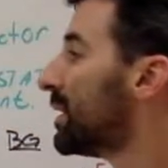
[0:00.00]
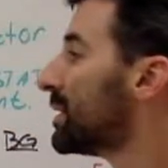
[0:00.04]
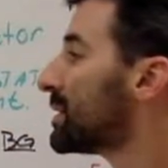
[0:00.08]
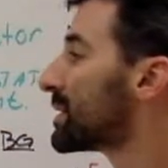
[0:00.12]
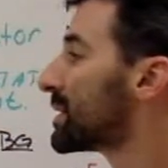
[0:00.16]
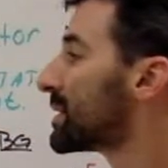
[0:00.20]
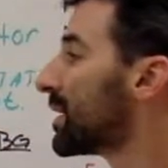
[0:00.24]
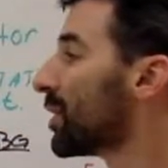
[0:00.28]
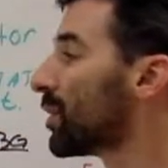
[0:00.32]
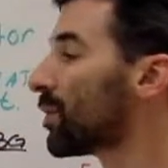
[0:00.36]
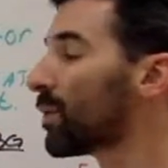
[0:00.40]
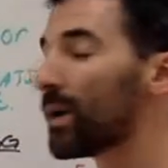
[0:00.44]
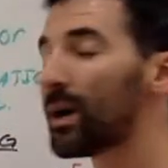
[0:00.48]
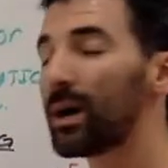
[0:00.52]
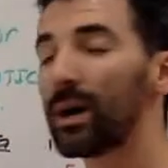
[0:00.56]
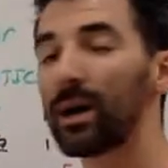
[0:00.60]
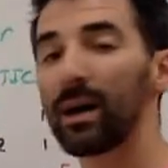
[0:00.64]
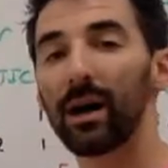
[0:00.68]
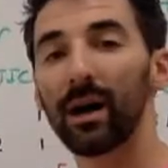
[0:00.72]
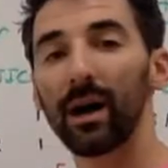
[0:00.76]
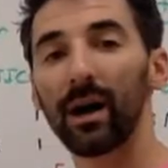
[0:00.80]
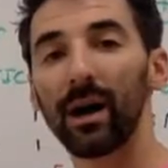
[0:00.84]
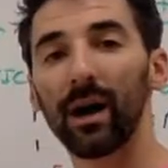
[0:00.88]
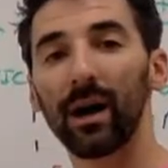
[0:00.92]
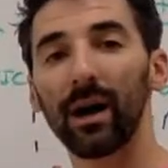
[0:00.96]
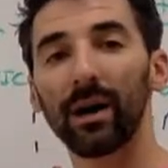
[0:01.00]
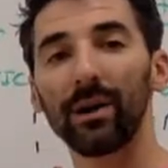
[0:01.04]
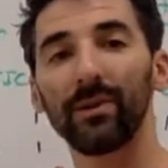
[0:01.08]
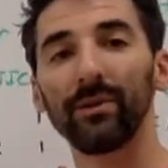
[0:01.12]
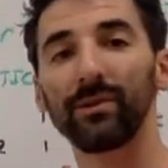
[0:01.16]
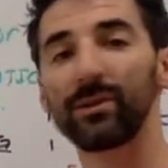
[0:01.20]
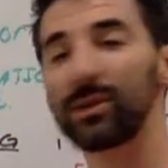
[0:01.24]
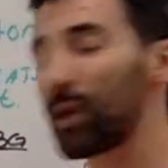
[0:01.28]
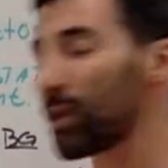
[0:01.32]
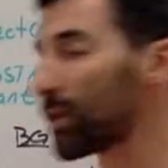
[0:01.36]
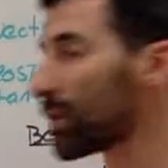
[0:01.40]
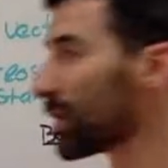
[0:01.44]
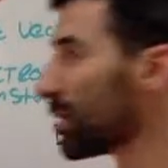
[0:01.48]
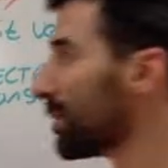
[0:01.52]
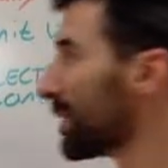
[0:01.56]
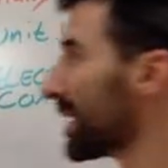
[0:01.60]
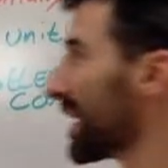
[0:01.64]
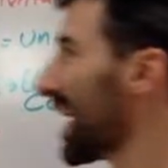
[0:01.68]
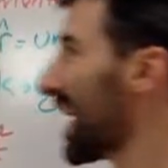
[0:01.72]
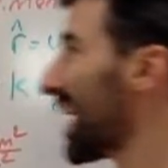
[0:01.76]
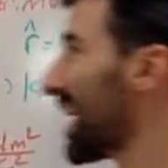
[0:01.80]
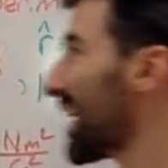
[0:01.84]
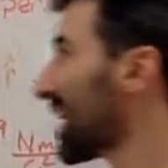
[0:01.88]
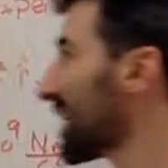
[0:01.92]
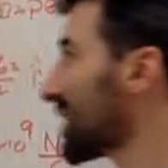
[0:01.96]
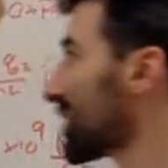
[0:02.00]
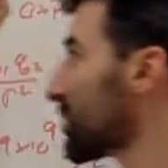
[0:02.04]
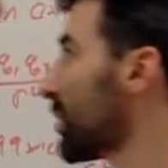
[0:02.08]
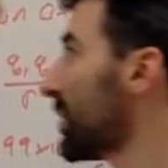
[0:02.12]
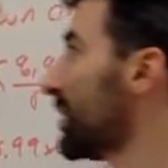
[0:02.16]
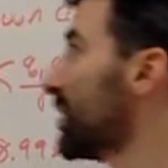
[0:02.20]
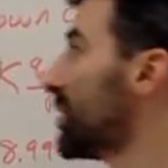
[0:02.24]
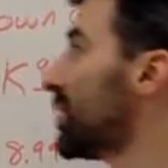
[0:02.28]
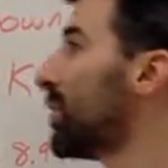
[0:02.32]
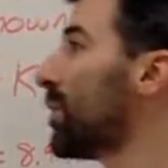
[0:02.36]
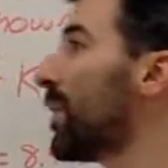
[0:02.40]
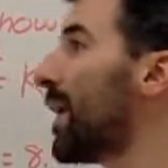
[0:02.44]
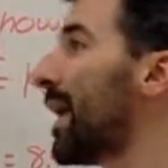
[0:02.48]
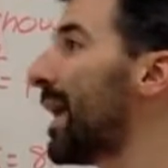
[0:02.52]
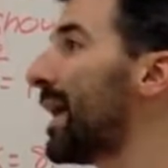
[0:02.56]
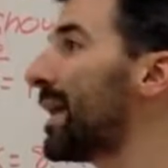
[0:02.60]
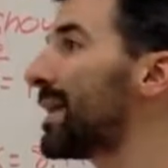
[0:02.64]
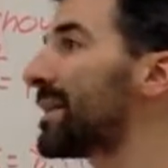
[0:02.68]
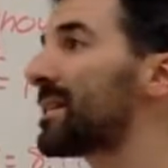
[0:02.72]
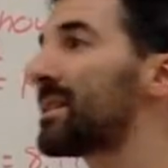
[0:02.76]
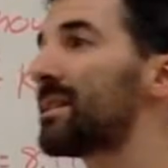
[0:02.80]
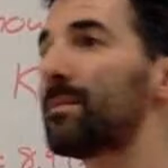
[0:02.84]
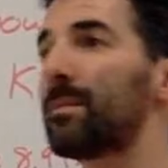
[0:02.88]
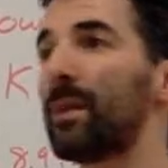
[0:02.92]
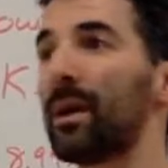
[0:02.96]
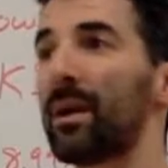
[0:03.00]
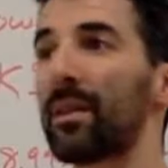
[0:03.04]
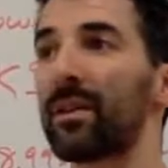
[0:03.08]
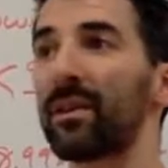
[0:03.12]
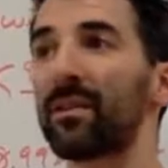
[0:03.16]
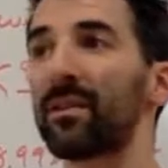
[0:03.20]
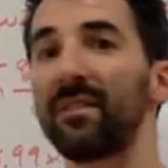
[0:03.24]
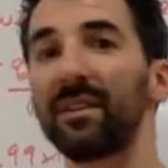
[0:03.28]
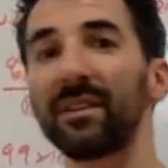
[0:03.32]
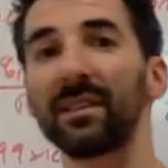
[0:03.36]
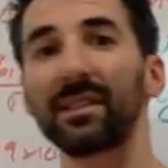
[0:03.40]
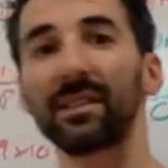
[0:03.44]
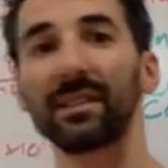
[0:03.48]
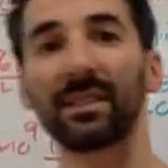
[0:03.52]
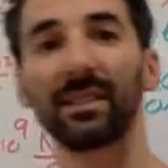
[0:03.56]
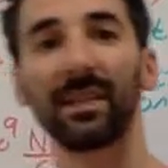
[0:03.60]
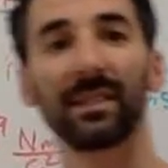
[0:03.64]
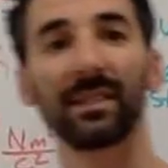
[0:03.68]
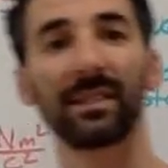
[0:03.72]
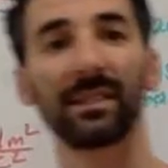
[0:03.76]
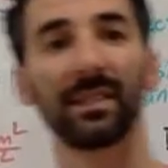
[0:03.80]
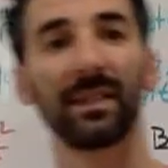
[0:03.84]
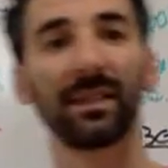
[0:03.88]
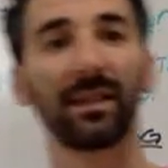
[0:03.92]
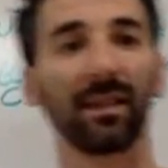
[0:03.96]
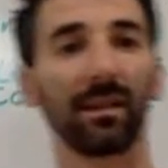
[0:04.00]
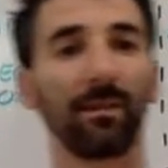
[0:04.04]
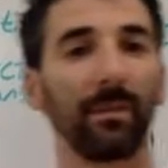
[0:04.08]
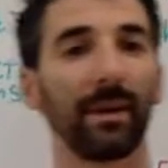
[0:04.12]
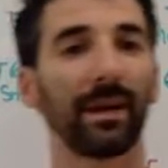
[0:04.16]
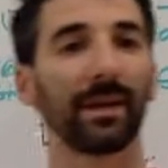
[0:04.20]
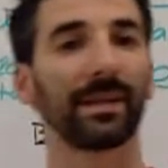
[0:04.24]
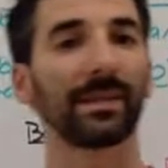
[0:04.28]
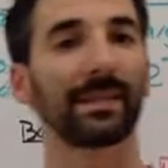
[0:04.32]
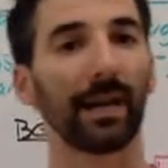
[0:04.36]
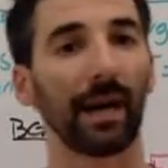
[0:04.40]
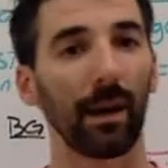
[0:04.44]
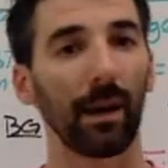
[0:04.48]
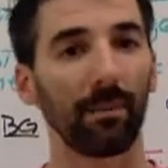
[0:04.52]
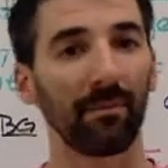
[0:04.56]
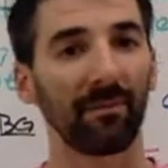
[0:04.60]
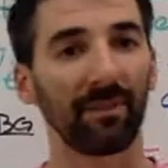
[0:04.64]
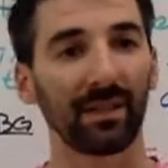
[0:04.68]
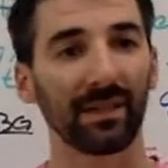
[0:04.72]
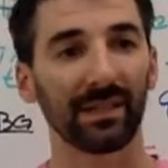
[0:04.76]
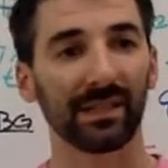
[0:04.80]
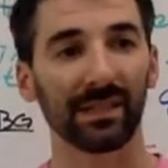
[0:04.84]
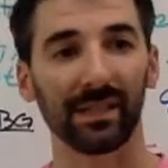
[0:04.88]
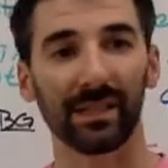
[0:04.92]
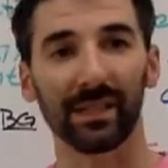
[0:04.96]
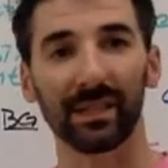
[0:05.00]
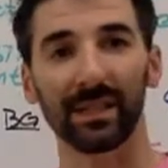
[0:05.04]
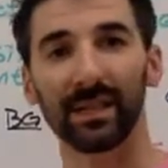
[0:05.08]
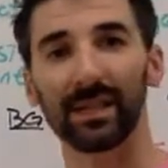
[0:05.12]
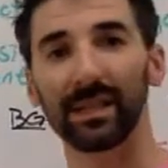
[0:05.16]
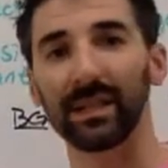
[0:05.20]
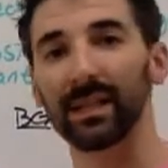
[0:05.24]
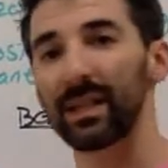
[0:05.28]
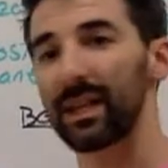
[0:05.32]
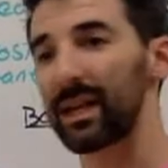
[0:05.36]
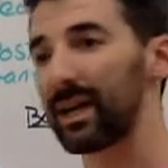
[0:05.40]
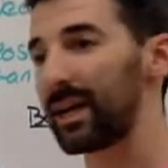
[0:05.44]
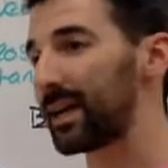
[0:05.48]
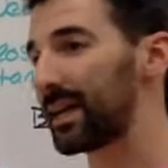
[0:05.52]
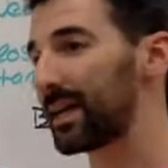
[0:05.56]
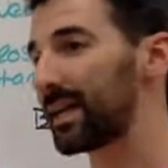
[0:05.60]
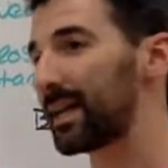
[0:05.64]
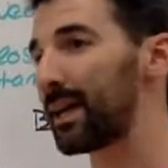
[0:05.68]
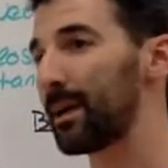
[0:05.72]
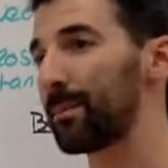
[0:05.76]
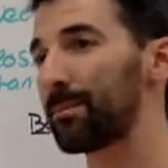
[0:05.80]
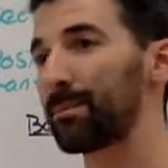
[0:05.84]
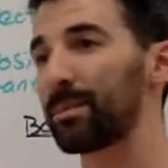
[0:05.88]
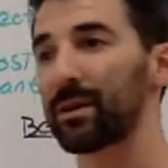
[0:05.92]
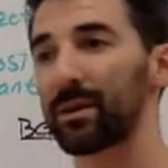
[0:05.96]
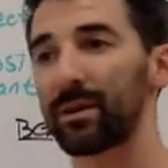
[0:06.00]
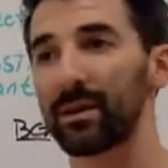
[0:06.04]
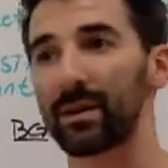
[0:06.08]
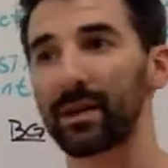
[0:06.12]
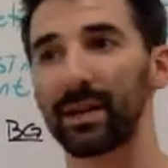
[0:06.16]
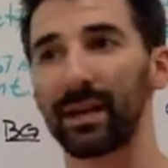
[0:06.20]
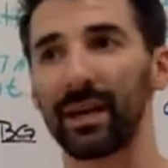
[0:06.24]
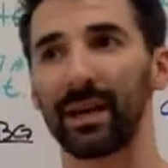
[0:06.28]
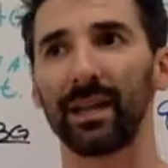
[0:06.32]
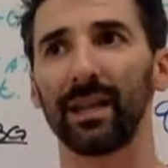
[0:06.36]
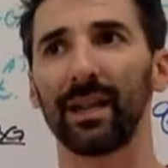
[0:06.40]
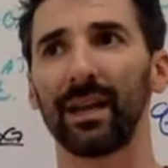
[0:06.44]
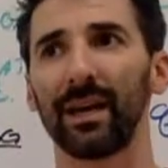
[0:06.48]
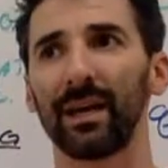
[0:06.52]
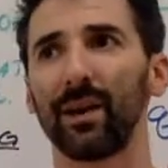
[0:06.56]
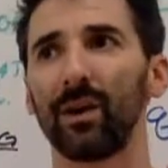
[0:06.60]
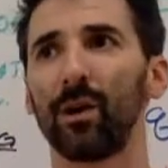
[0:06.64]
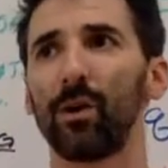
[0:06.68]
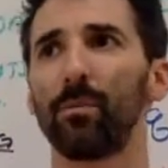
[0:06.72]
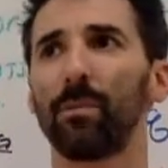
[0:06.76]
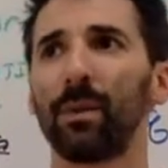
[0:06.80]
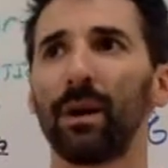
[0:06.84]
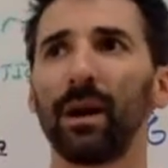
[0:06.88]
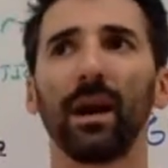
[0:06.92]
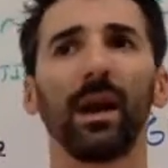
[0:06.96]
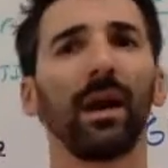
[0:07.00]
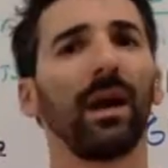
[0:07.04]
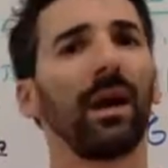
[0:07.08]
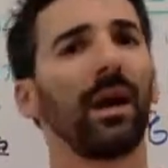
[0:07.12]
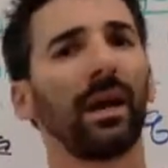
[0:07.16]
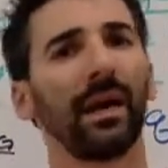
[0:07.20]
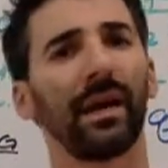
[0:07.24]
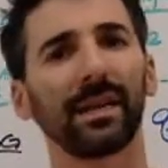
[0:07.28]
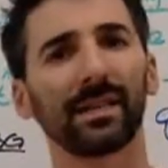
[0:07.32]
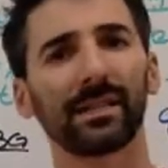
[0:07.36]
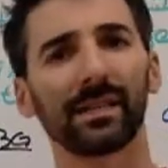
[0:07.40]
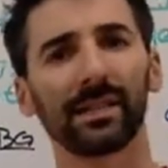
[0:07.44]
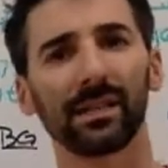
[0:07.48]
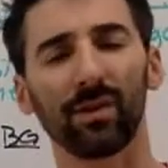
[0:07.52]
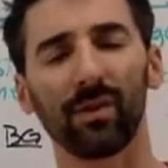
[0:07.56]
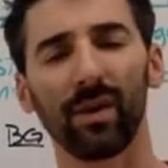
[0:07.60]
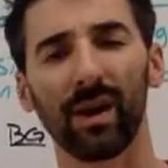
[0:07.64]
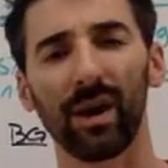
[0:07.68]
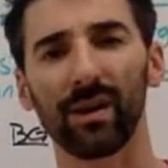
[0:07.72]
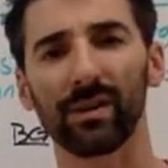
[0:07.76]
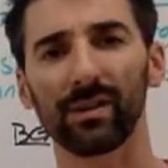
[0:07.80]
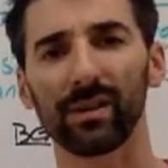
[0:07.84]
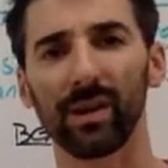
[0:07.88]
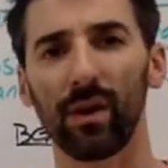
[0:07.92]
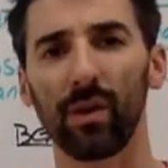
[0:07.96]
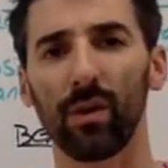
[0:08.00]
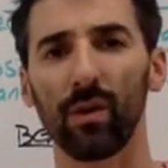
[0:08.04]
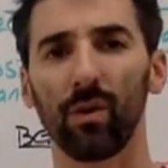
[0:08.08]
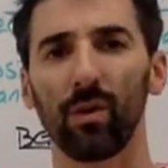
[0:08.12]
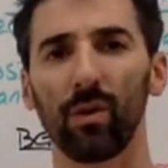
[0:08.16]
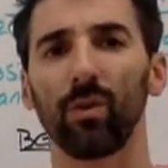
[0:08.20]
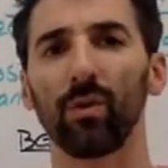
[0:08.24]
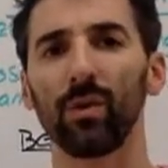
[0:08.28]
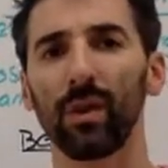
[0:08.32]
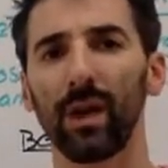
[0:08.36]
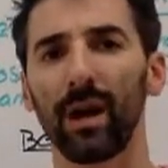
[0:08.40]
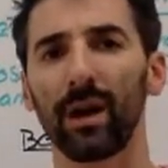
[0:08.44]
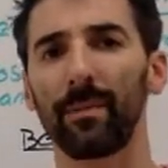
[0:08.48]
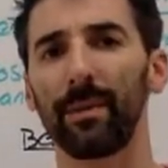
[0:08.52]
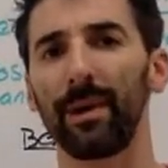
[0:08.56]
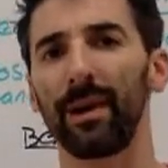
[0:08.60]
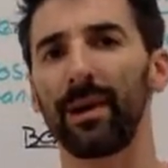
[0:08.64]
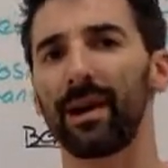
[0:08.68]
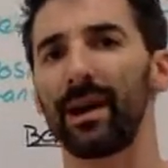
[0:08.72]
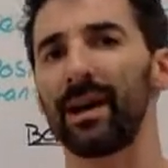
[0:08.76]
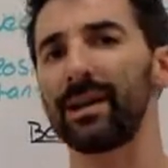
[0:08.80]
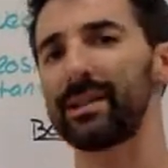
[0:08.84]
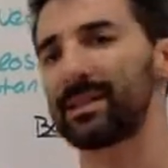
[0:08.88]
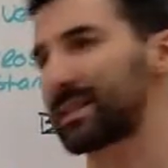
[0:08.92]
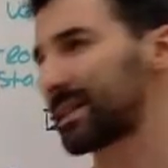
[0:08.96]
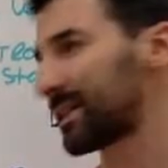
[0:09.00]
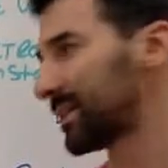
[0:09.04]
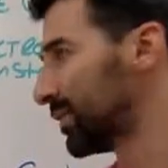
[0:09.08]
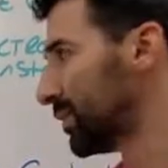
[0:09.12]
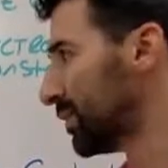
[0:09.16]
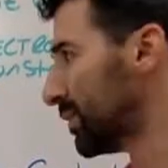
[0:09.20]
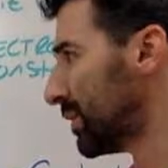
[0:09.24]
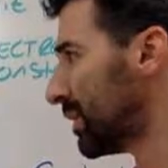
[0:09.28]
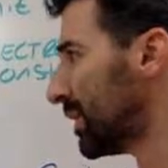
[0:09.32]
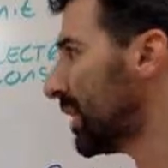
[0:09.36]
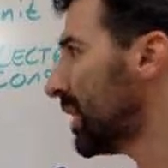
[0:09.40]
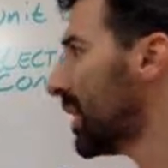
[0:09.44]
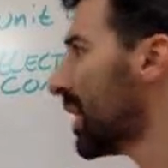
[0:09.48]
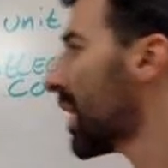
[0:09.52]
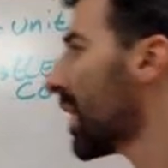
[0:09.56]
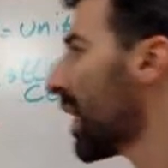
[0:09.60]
So, Newtonian mechanics, we do add some other physicists into the mix, obviously, like Kepler and Galileo, but it surrounds a whole lot about Isaac Newton.